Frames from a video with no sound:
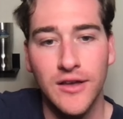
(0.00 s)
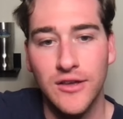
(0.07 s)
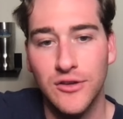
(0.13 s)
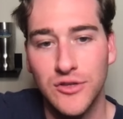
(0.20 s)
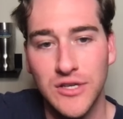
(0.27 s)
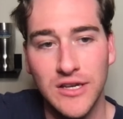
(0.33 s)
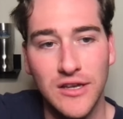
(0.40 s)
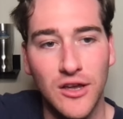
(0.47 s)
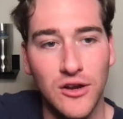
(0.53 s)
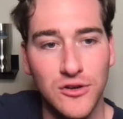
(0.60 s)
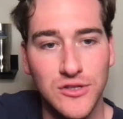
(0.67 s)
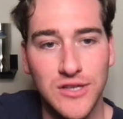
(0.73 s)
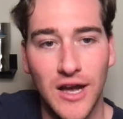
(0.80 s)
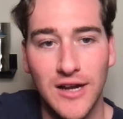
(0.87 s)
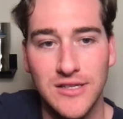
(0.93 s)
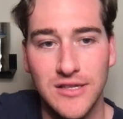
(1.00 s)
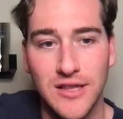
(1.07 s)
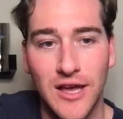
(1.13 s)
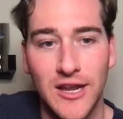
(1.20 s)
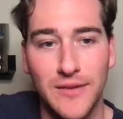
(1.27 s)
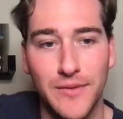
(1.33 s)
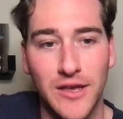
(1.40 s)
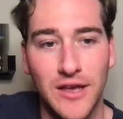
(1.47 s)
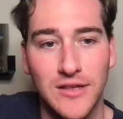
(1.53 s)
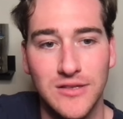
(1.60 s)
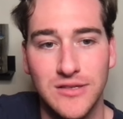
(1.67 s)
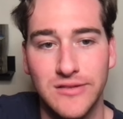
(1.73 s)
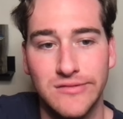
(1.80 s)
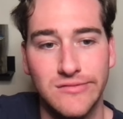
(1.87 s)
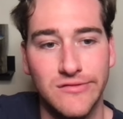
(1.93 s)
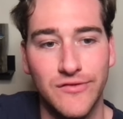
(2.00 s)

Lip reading: You're seeing Gunnar Stockton line up against